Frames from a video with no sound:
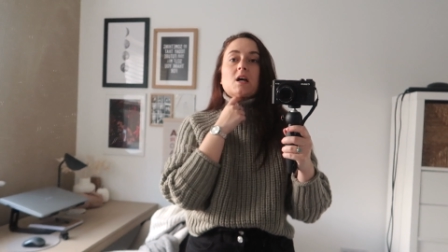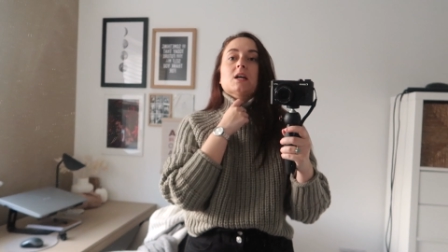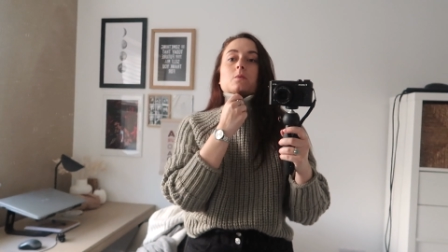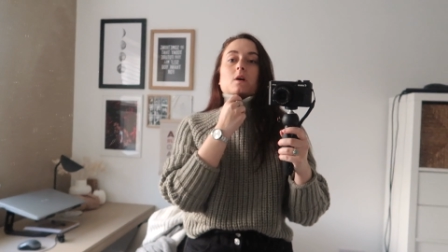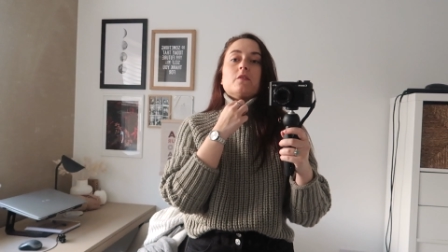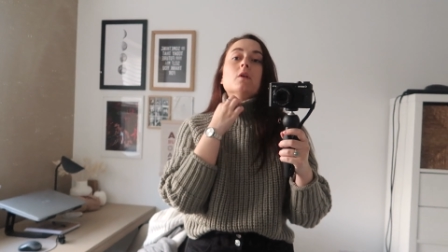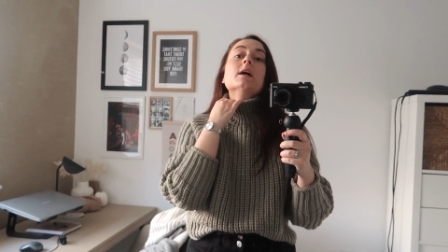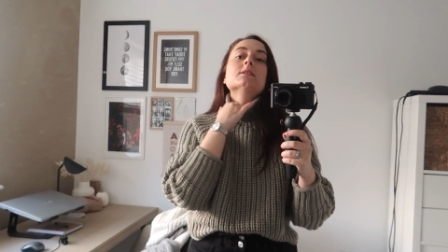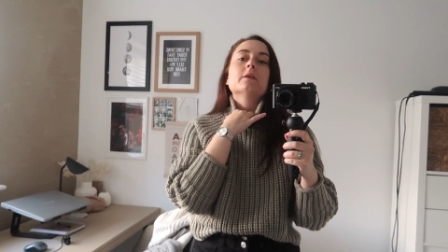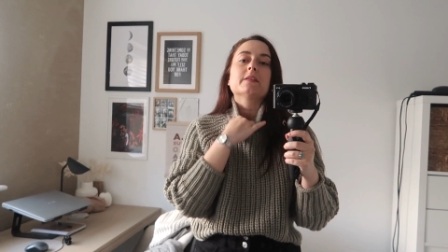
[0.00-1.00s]
That's what I feel
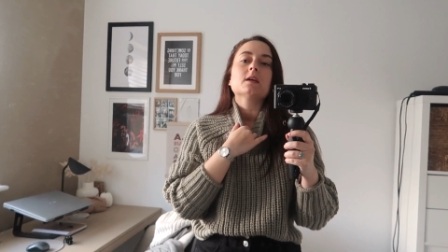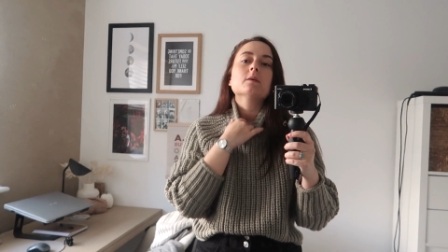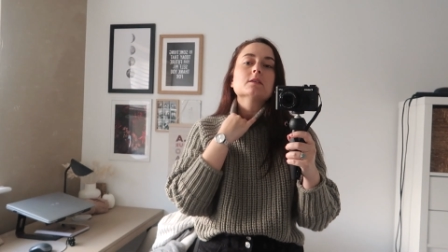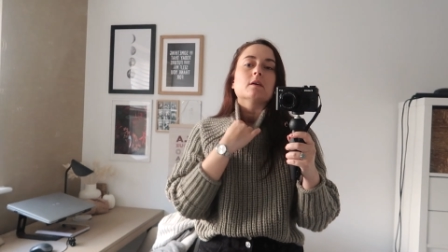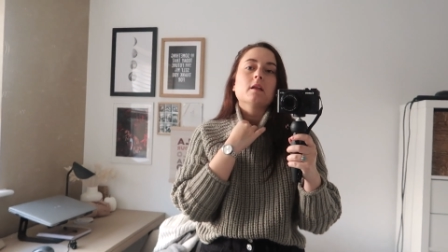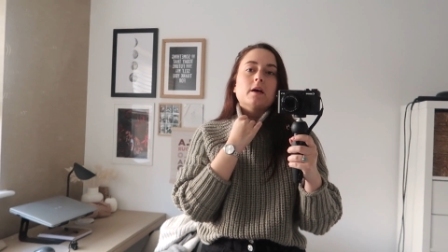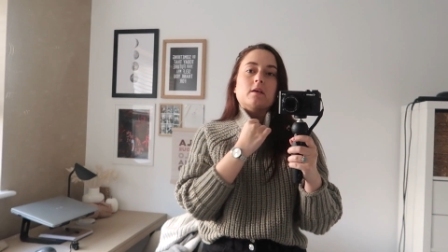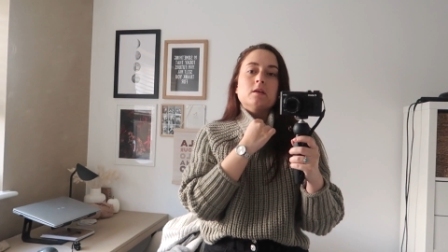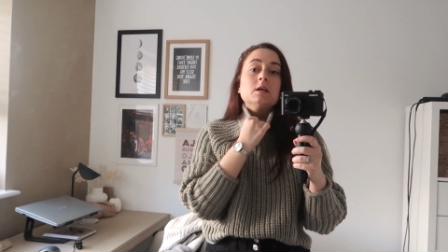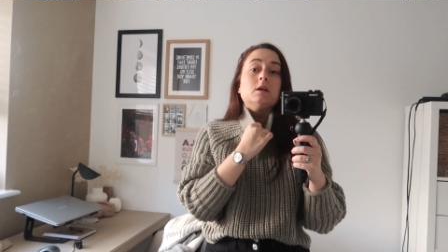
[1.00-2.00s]
like. So I think once I like